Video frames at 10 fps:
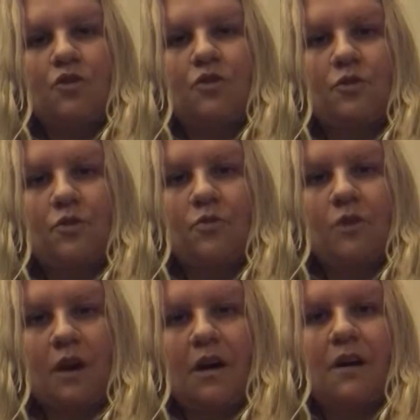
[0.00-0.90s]
Do
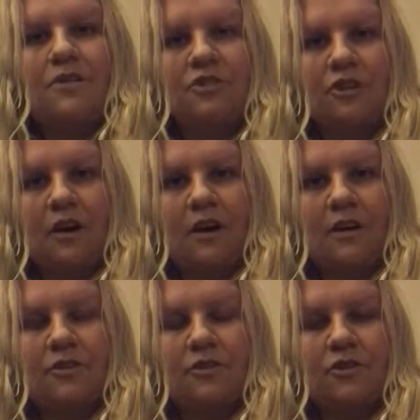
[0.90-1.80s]
not
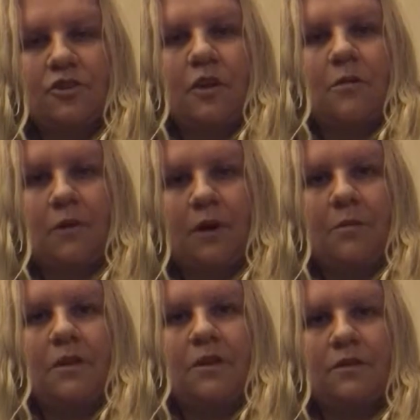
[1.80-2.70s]
judge a
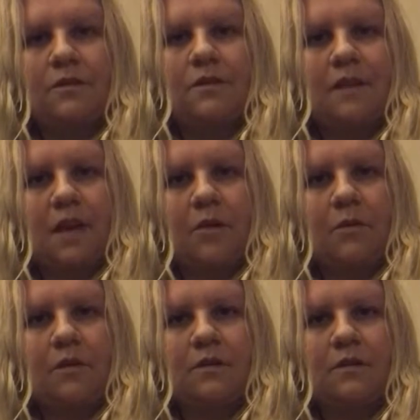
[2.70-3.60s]
mom that uses
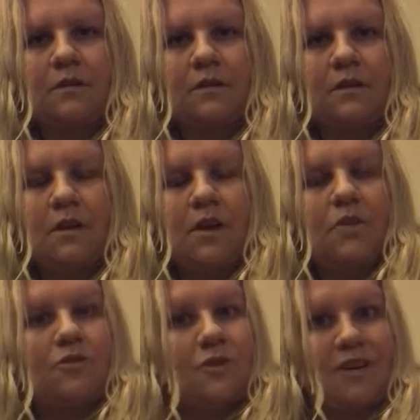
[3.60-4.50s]
cannabis.
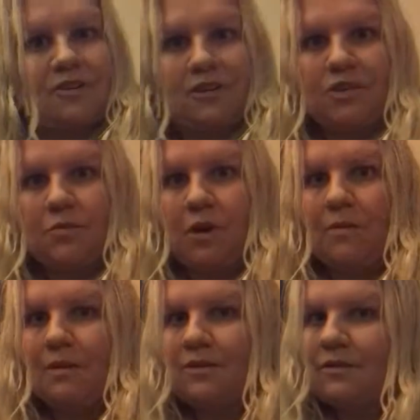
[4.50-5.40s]
Do not judge a mom
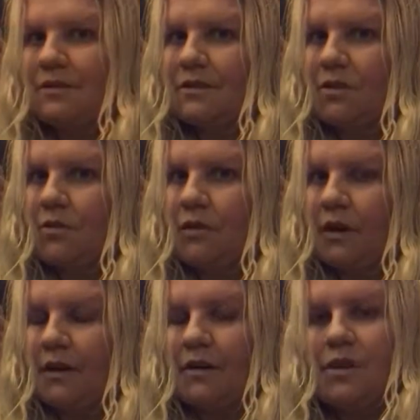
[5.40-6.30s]
that uses
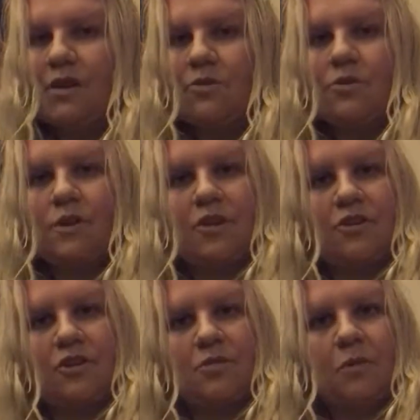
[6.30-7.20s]
Zofran. Do not
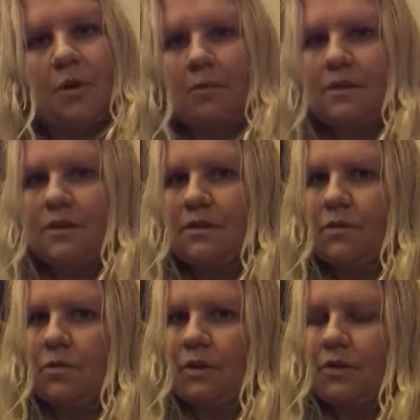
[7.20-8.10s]
judge a mom that
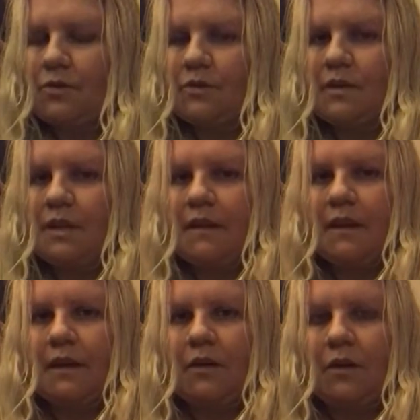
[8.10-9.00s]
doesn't want to use
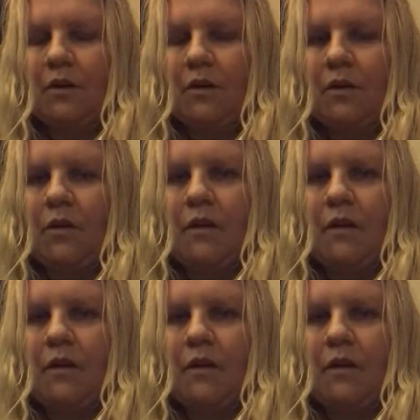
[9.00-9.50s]
anything at all.